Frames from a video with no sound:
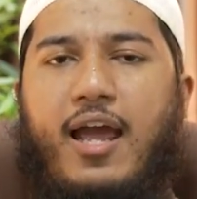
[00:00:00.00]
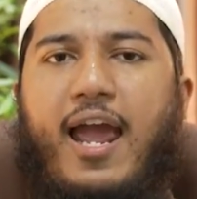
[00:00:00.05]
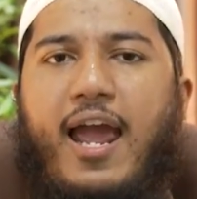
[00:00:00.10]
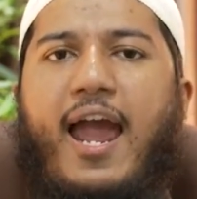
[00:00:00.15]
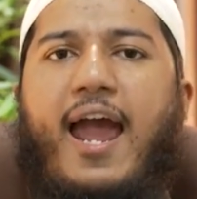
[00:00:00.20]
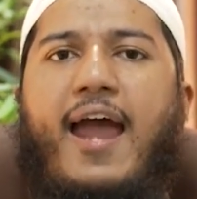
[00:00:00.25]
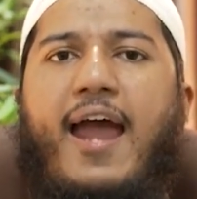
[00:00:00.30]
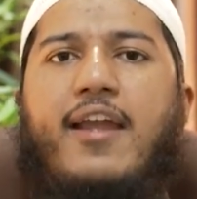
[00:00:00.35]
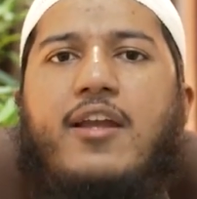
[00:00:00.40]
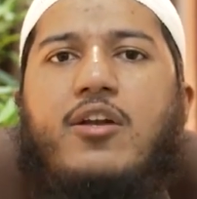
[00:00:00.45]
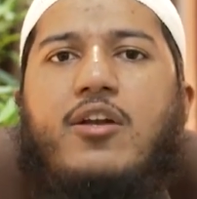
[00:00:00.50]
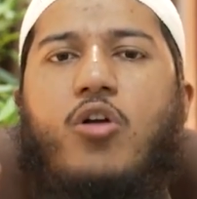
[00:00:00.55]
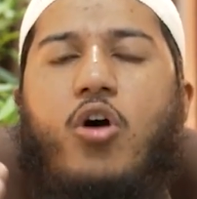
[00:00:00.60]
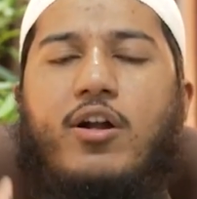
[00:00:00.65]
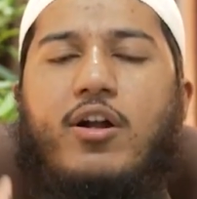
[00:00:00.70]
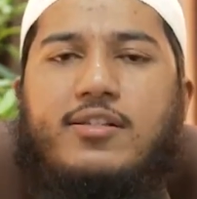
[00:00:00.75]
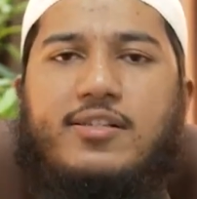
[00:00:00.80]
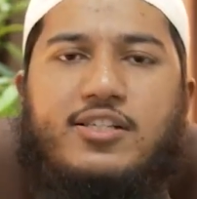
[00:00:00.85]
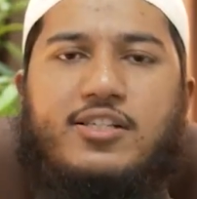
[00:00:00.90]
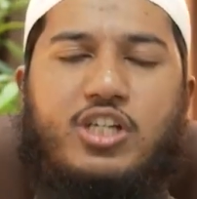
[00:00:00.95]
and
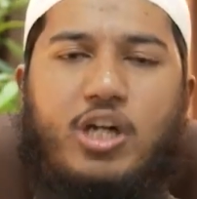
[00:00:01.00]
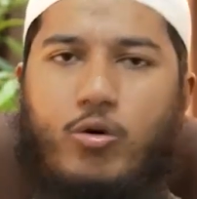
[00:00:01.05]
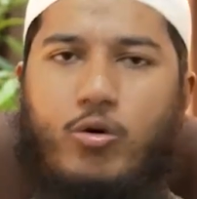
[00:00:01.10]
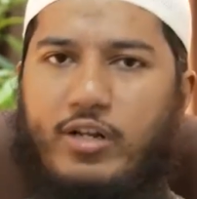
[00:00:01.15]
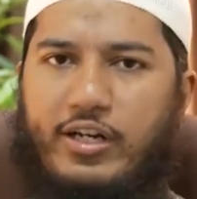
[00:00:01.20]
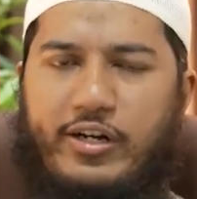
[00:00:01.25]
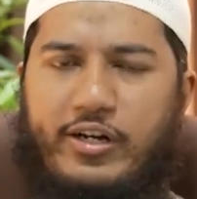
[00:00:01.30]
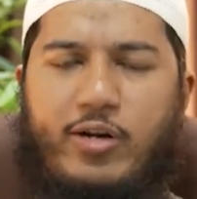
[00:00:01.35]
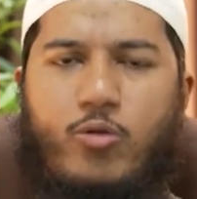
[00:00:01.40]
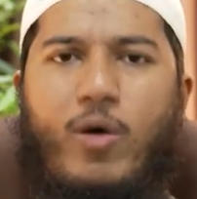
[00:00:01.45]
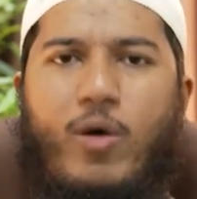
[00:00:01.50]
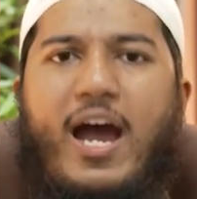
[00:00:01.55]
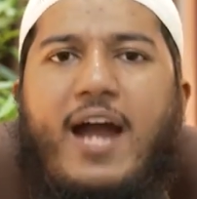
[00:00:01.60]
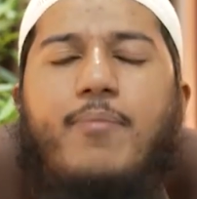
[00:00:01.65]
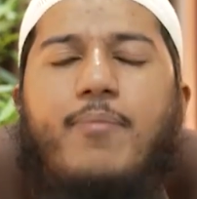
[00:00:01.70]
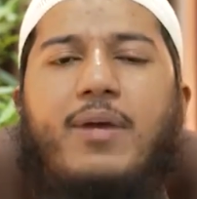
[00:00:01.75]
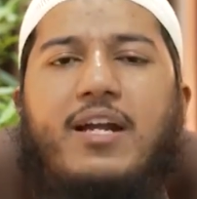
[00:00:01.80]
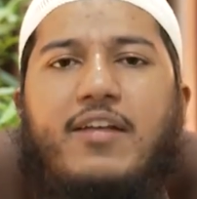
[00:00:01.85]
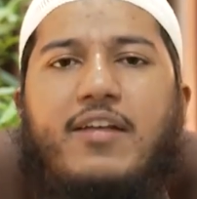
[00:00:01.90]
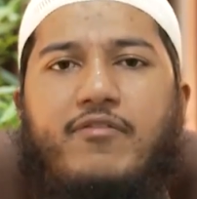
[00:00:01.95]
nor is the shrouding
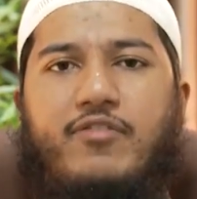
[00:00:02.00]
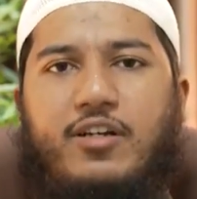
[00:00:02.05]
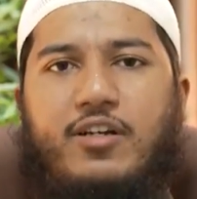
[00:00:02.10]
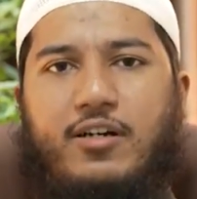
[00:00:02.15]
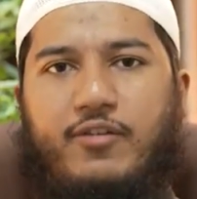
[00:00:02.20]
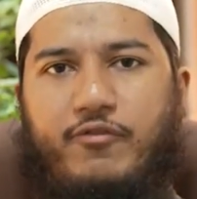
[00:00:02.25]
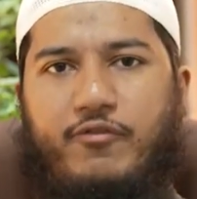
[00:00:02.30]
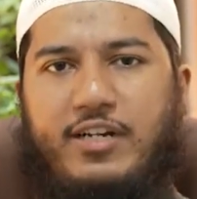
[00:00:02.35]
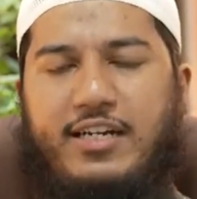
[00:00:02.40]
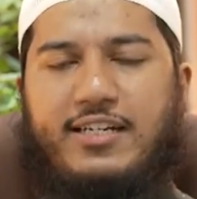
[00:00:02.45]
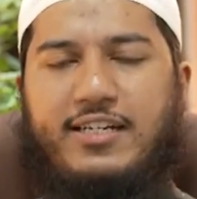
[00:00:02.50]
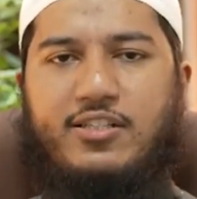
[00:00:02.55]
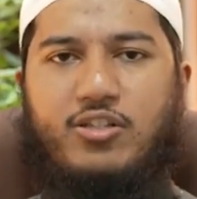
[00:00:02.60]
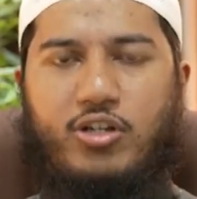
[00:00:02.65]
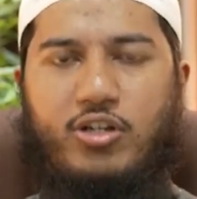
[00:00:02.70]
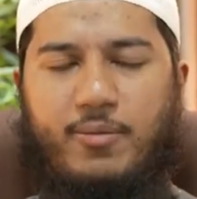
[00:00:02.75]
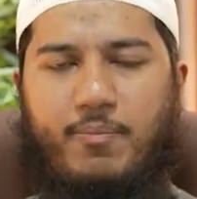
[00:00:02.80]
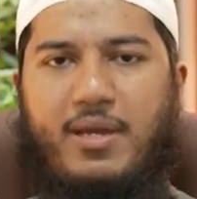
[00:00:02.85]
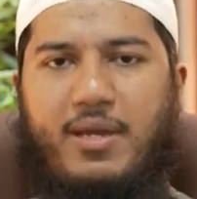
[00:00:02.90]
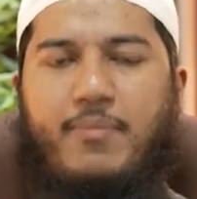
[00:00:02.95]
required. But if the fetus
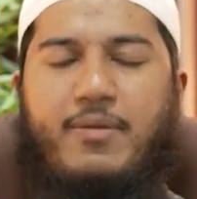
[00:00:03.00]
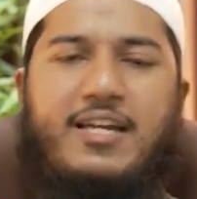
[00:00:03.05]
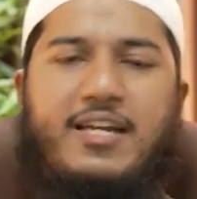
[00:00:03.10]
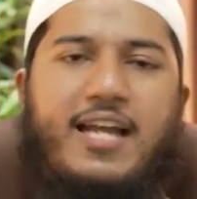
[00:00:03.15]
or the baby